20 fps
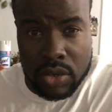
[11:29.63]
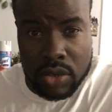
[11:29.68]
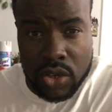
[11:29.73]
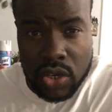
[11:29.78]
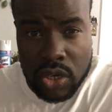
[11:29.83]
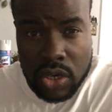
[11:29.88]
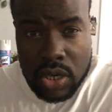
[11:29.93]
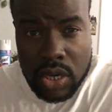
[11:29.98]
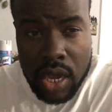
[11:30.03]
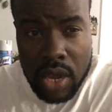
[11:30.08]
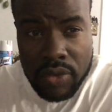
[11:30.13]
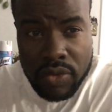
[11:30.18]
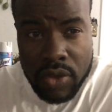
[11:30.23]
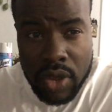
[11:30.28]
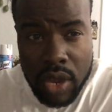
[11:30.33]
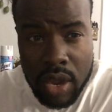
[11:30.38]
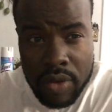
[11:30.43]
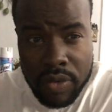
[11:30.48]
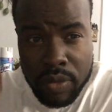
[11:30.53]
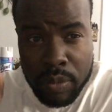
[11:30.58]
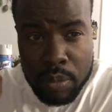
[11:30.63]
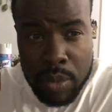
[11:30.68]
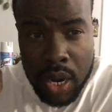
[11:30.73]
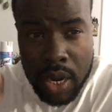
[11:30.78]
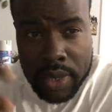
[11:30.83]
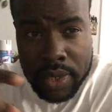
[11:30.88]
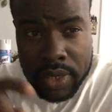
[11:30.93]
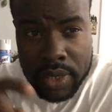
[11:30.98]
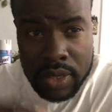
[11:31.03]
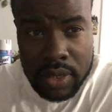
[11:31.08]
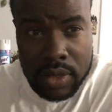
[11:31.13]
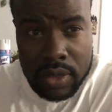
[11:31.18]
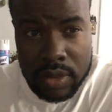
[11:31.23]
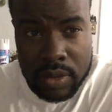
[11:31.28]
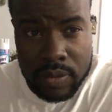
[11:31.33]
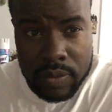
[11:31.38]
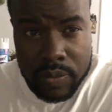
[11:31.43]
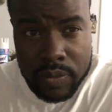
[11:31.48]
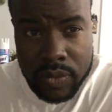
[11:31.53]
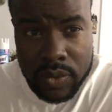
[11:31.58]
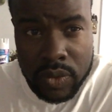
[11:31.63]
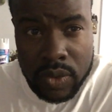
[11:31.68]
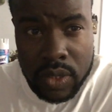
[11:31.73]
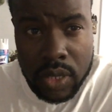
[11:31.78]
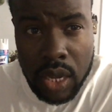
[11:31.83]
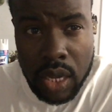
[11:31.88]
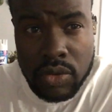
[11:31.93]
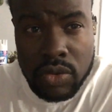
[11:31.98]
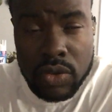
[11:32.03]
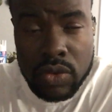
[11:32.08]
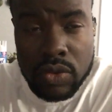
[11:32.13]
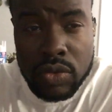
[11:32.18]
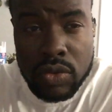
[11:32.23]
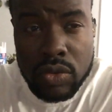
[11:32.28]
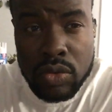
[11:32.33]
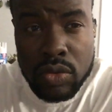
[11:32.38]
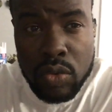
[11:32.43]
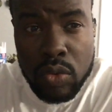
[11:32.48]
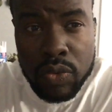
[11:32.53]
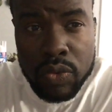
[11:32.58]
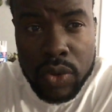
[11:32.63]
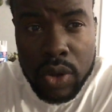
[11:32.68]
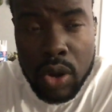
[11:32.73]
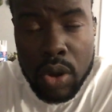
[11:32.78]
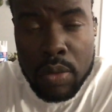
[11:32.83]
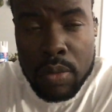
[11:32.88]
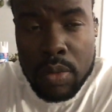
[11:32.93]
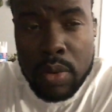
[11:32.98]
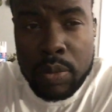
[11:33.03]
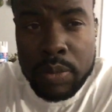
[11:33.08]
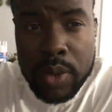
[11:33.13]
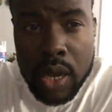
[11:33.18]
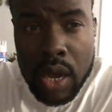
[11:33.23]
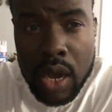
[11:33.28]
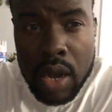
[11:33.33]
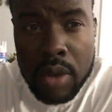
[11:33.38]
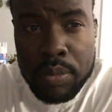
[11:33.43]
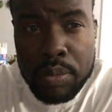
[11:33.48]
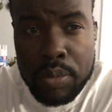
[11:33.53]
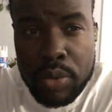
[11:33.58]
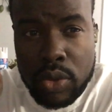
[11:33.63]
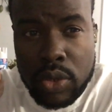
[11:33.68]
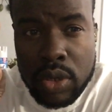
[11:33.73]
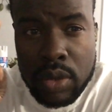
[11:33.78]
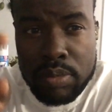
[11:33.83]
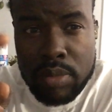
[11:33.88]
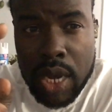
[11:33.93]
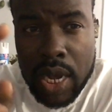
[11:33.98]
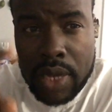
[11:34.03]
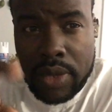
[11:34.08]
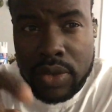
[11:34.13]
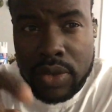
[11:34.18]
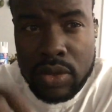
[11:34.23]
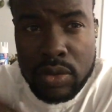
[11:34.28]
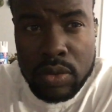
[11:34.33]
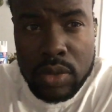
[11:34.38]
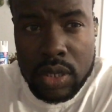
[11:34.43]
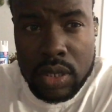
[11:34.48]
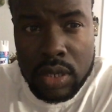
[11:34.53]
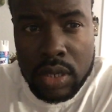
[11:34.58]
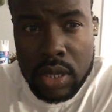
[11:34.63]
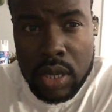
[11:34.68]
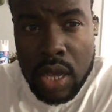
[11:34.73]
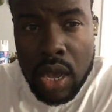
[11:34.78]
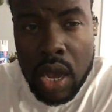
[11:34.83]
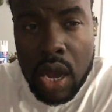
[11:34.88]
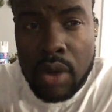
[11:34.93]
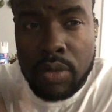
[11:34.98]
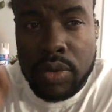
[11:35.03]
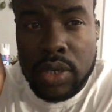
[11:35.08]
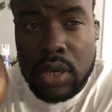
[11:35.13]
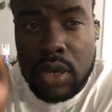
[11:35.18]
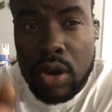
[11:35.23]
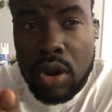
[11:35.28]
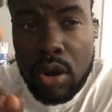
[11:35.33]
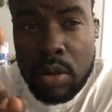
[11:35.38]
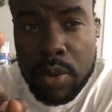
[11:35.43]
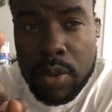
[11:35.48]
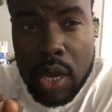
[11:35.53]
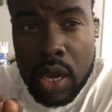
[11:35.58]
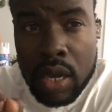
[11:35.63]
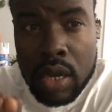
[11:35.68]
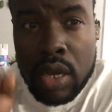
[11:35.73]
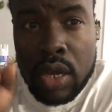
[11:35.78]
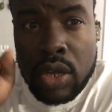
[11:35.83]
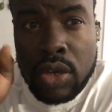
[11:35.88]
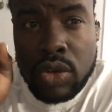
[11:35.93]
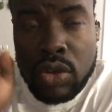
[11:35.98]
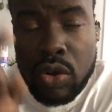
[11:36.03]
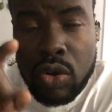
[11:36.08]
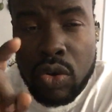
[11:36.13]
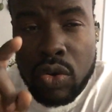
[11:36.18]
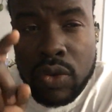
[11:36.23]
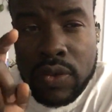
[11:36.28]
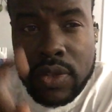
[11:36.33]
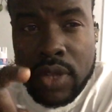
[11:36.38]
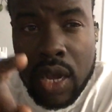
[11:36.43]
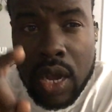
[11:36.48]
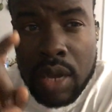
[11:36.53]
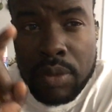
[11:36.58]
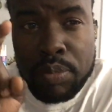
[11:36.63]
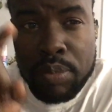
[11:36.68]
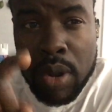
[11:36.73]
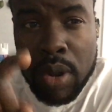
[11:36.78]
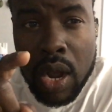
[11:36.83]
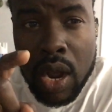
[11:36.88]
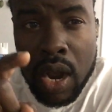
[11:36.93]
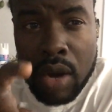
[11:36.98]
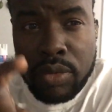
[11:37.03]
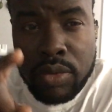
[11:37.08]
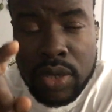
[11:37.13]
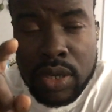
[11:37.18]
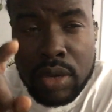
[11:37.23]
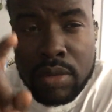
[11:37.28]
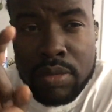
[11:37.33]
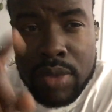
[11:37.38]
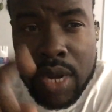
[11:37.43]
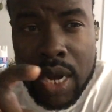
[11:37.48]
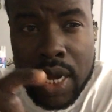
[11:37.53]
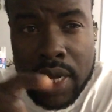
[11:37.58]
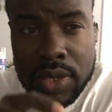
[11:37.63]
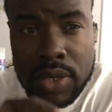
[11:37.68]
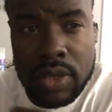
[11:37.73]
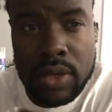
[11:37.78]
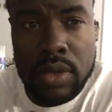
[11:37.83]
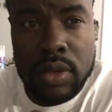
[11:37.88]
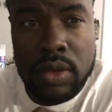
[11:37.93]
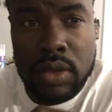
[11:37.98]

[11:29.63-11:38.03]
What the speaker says: Thing there for everybody. I just you for come up here and put your mind to it. And when you come here, don't start par with no man.